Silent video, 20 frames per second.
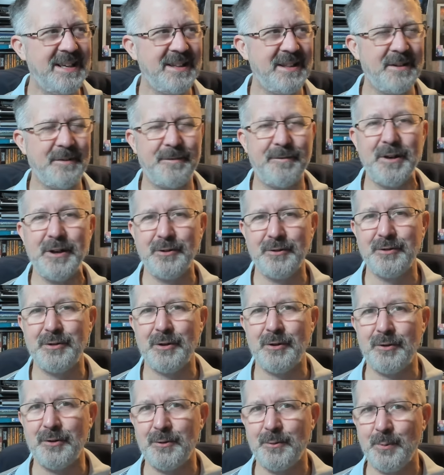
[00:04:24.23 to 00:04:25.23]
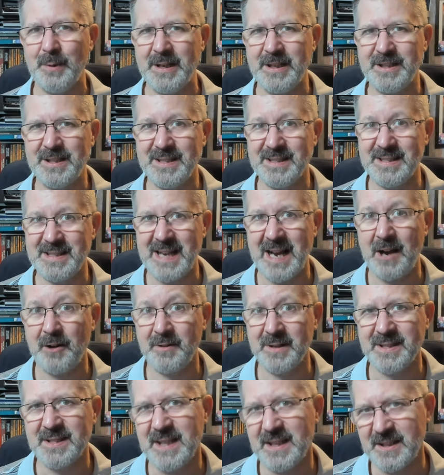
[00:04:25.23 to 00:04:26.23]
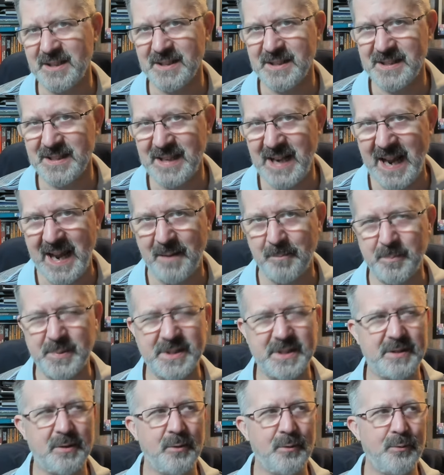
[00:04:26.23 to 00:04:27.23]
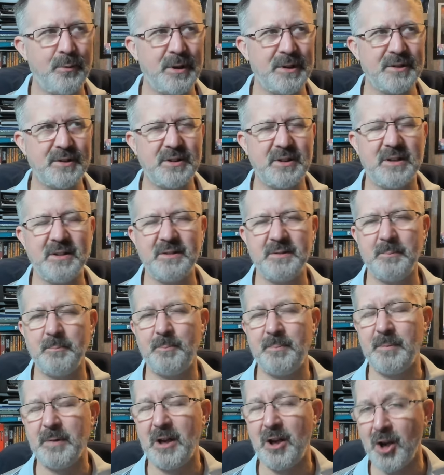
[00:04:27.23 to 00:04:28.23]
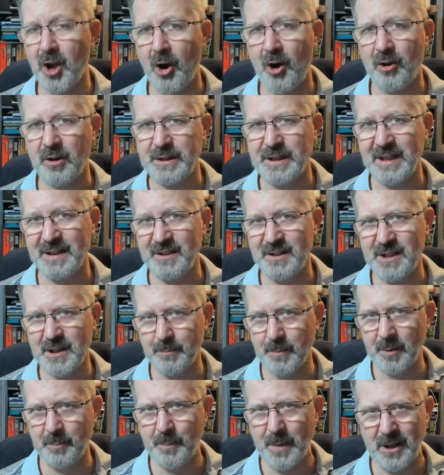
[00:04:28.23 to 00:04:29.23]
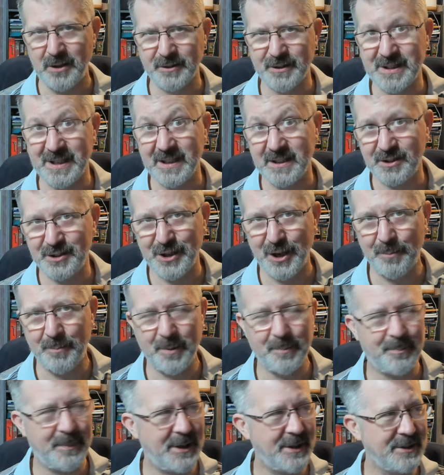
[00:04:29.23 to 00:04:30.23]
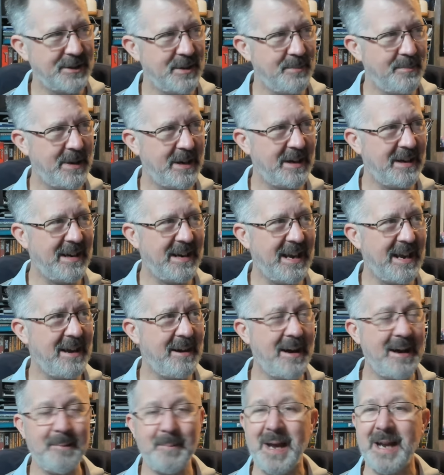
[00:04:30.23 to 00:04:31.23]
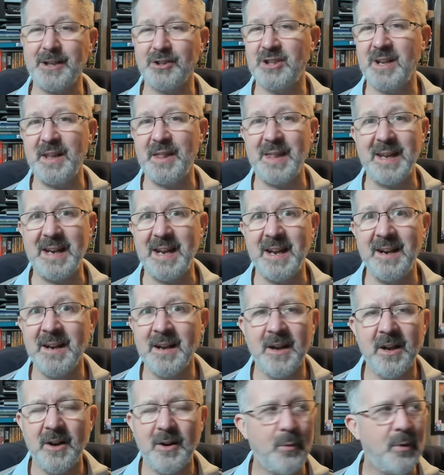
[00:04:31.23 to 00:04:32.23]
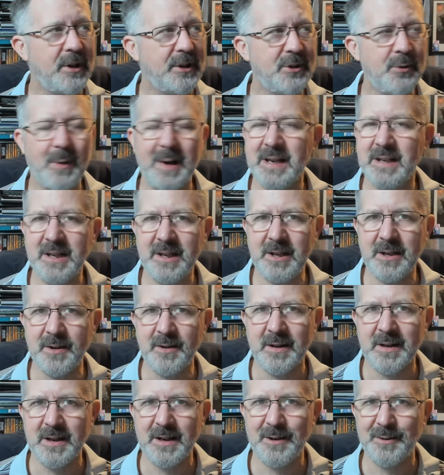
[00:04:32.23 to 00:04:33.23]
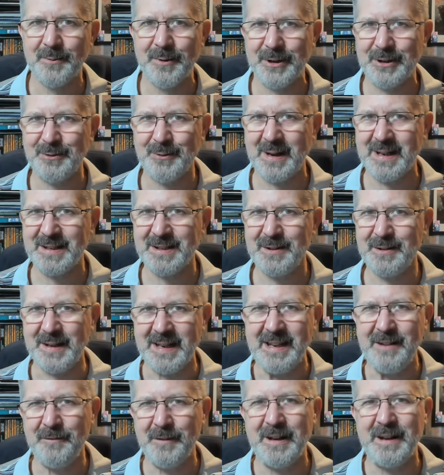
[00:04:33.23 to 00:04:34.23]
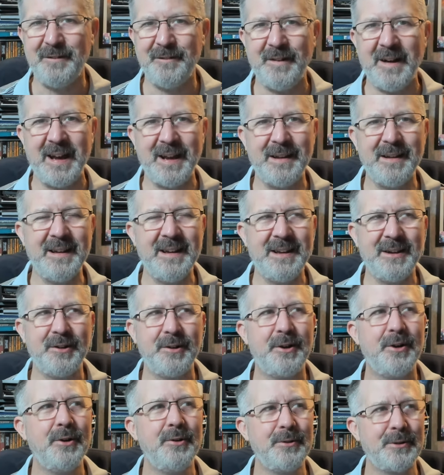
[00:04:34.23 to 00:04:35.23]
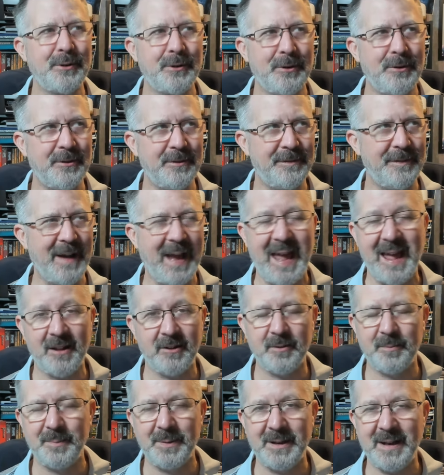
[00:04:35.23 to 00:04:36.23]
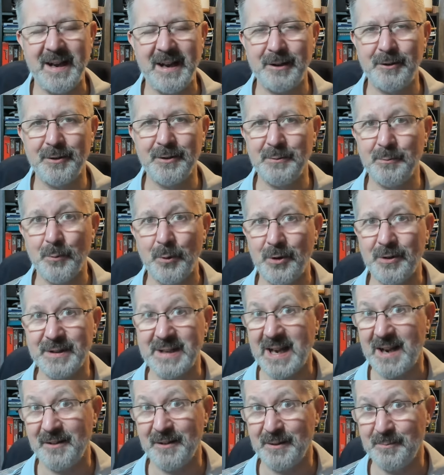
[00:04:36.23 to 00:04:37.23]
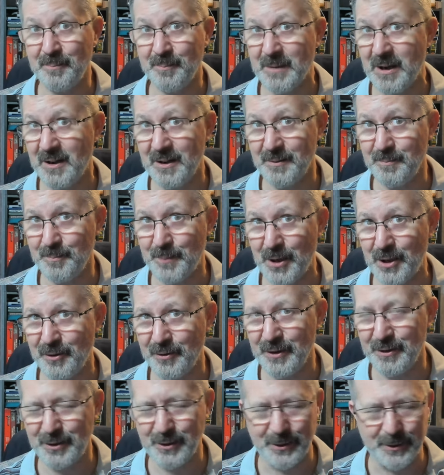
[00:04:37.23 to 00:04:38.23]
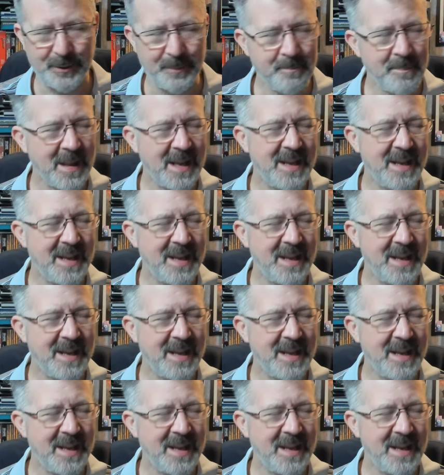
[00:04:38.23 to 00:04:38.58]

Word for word: The front door, which is down a set of steps, was locked and double bolted top and bottom. And I, I'm actually thinking, what do I do? What do I do? Even if I could call for help, I couldn't walk down and unbolt the door.